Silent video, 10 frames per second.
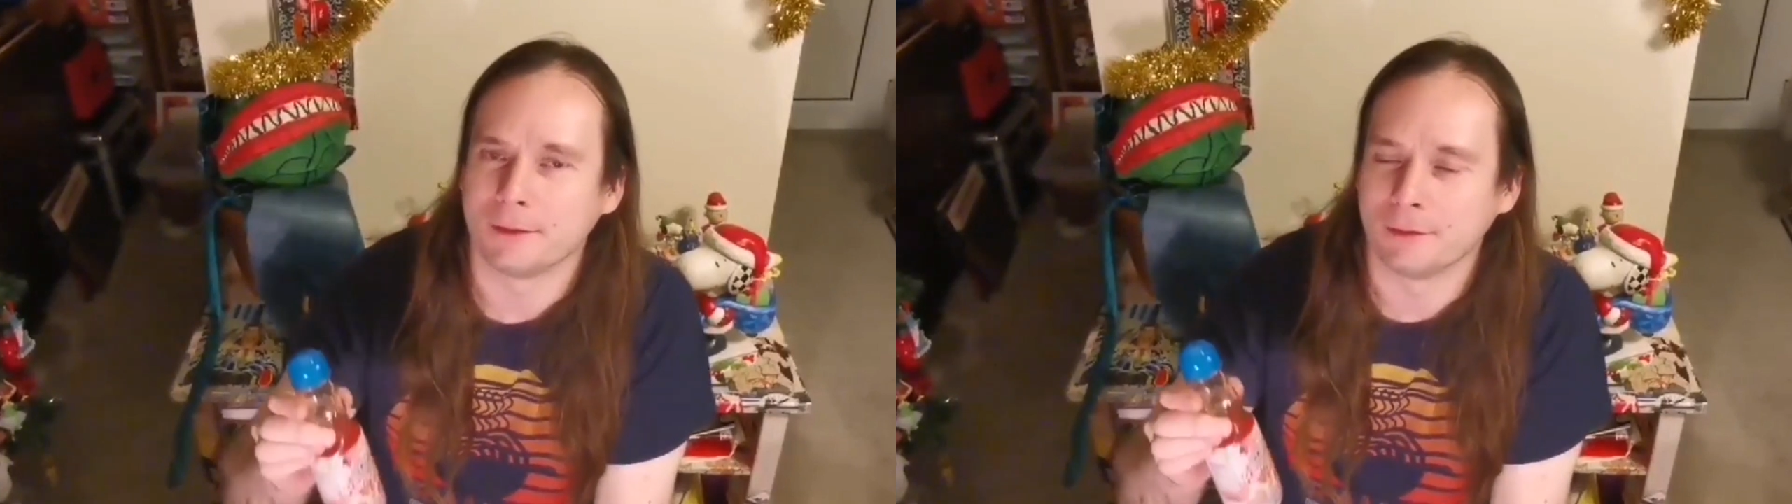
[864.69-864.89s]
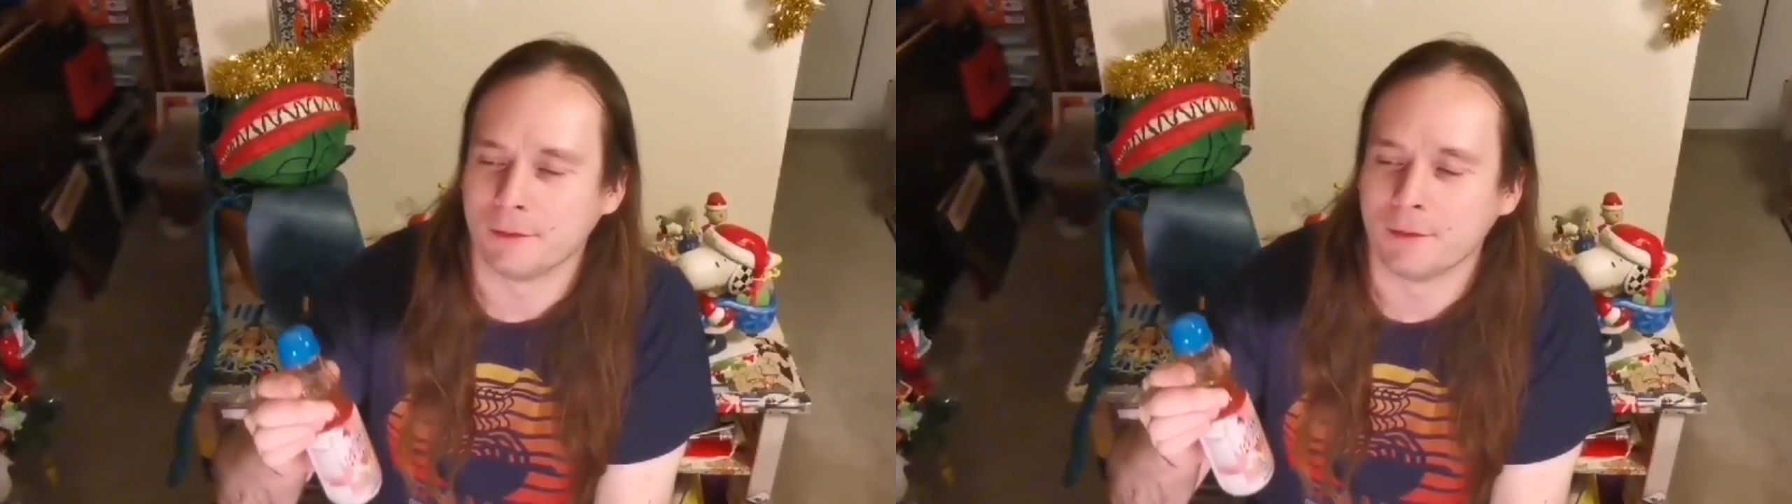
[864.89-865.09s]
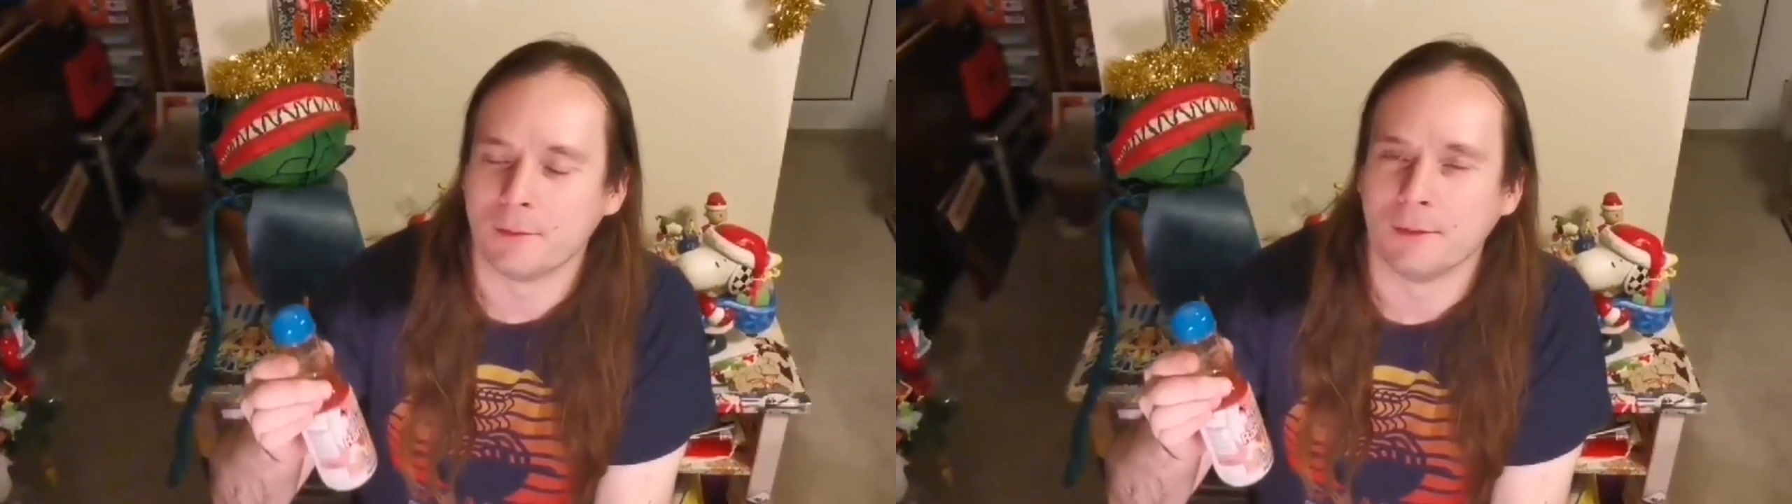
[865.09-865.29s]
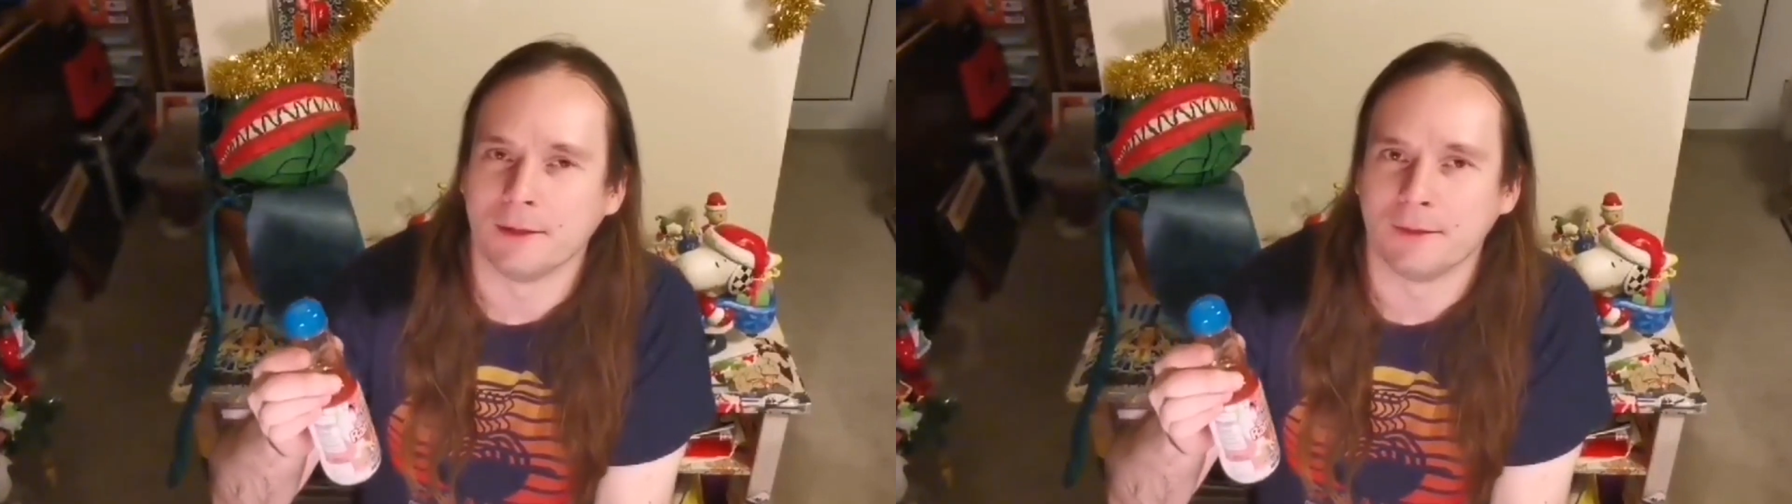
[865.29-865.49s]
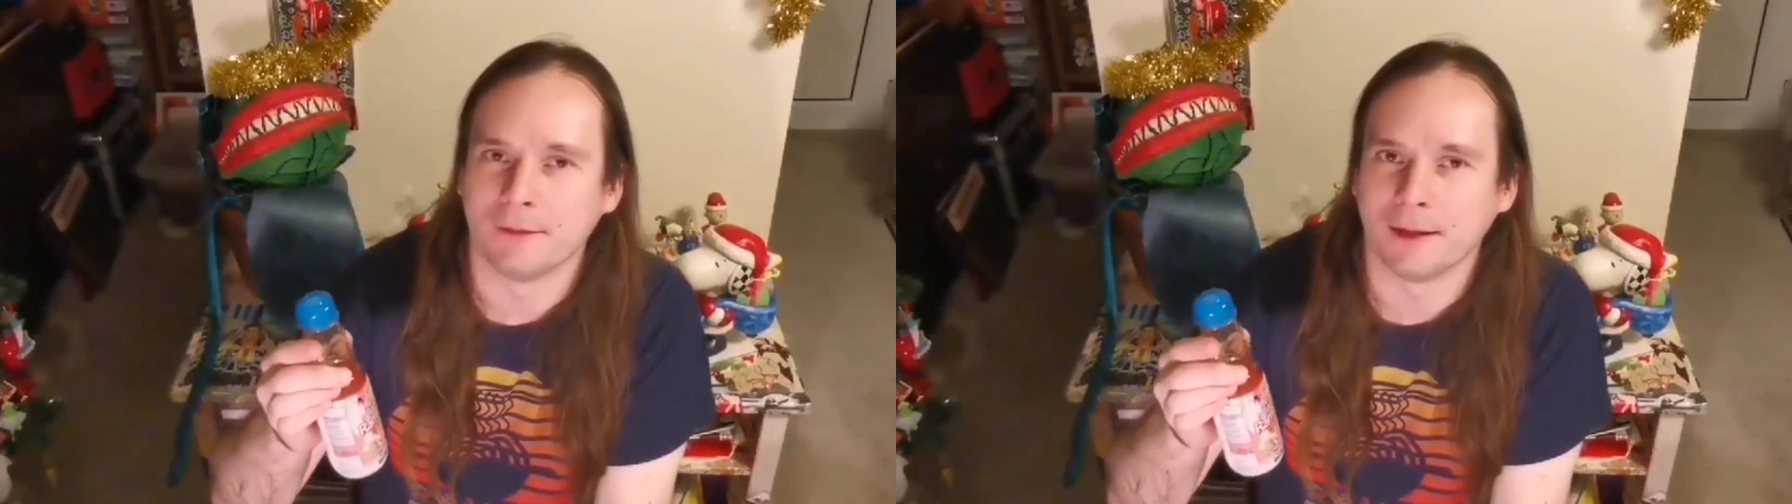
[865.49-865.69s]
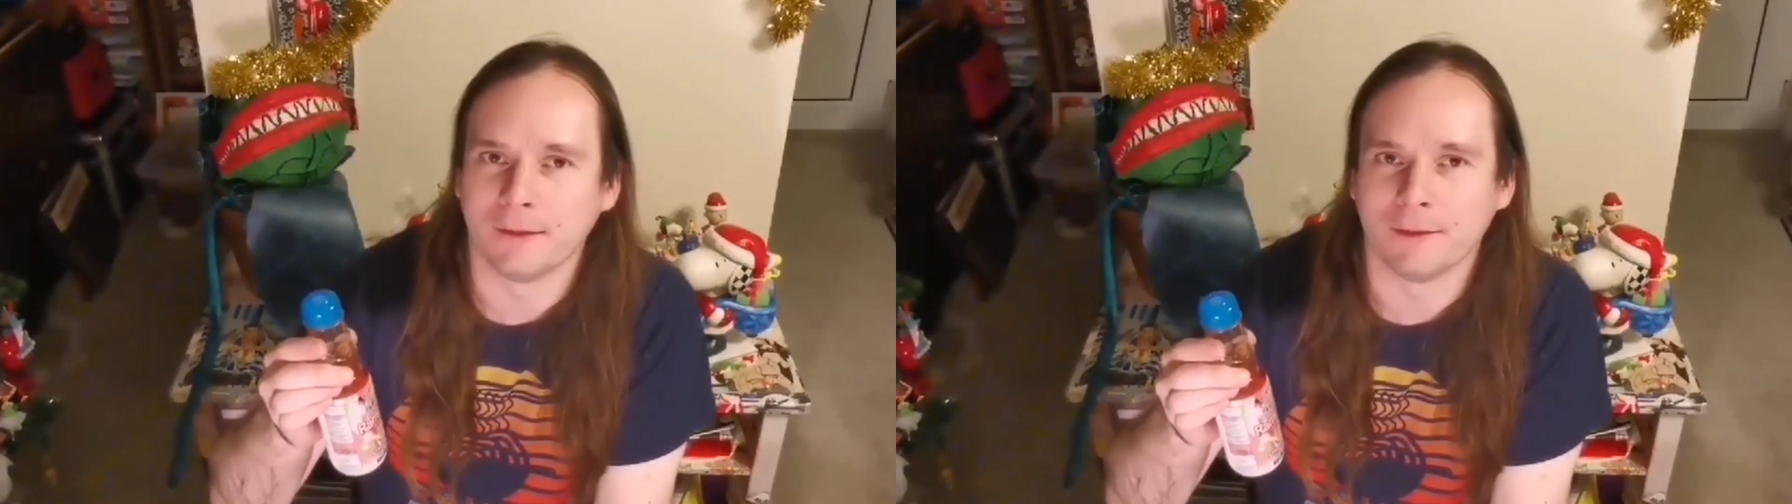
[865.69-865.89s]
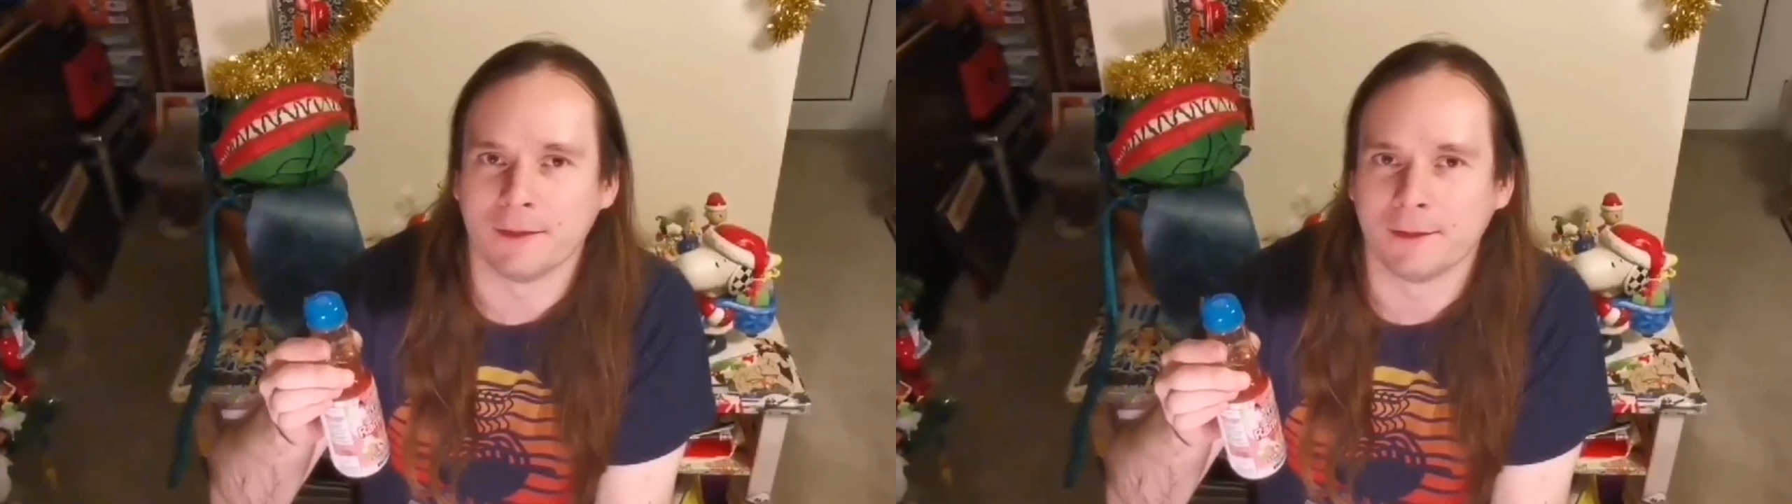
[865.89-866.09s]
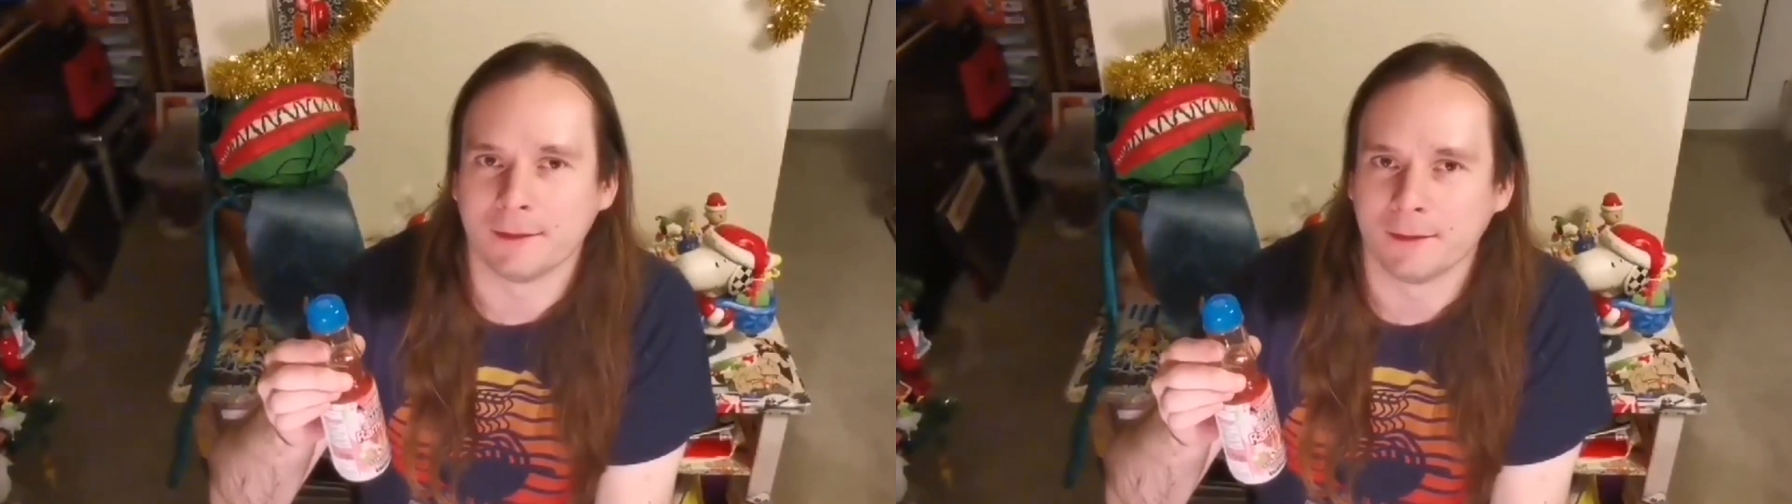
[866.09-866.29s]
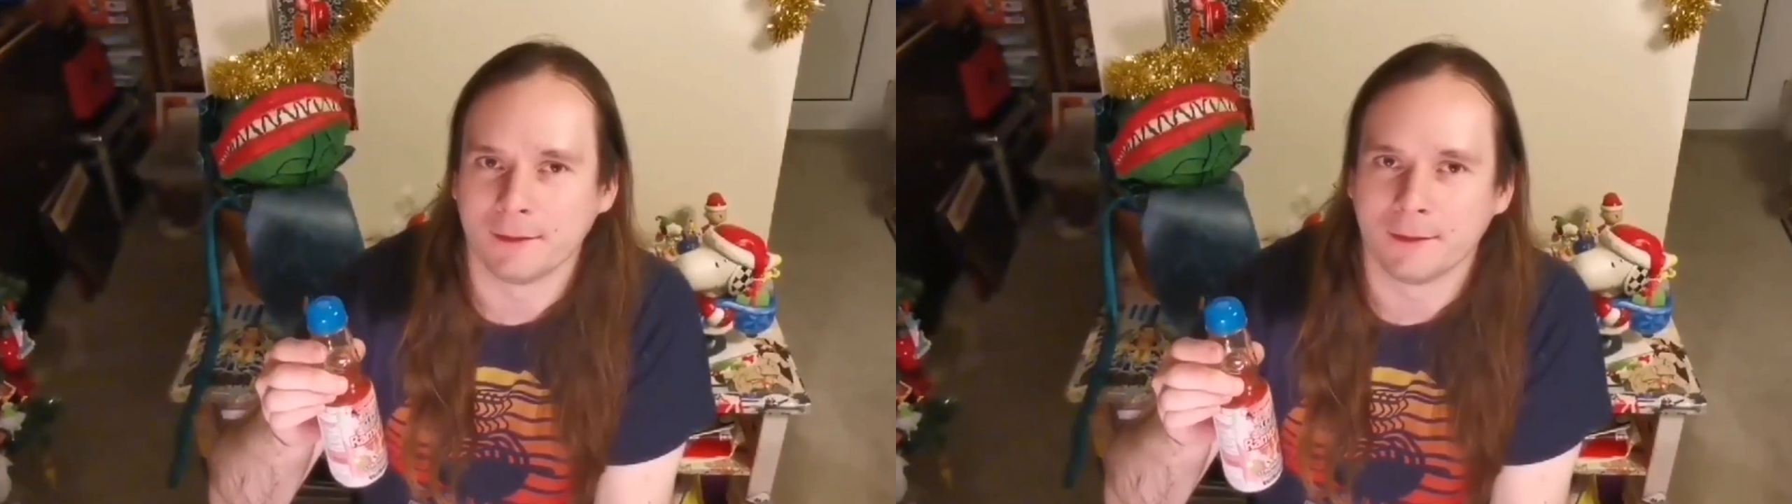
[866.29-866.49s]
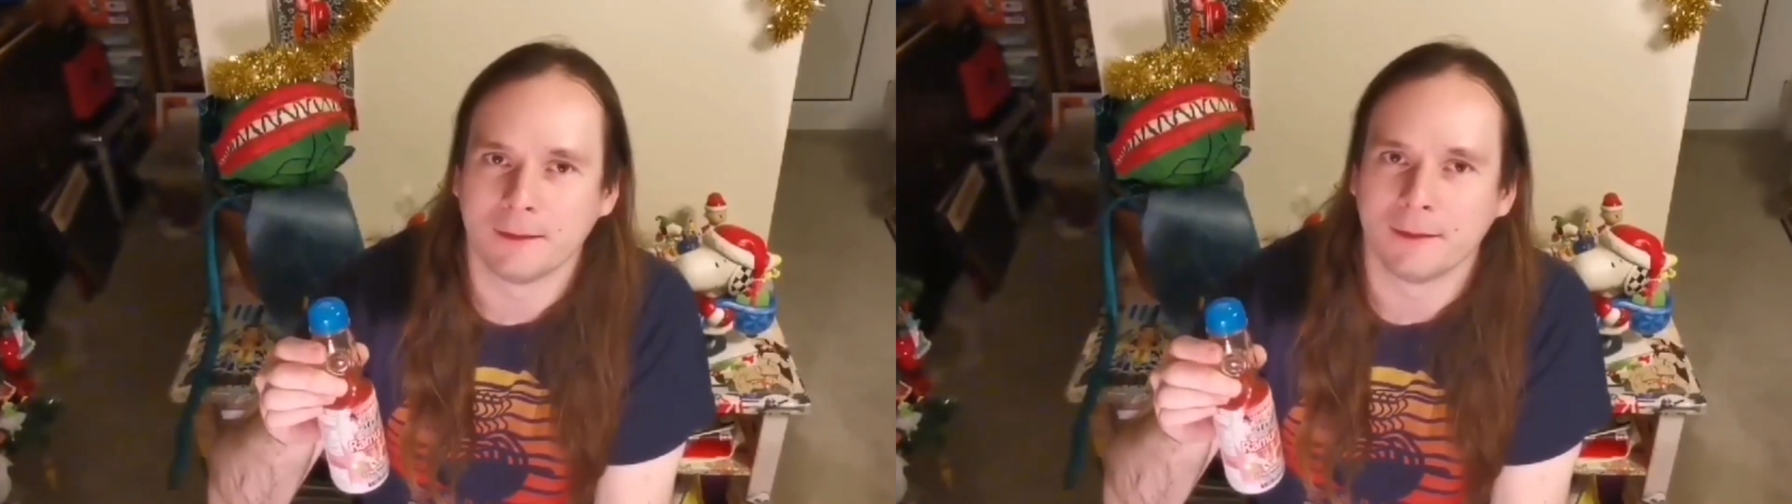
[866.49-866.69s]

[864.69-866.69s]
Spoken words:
strawberry flavoured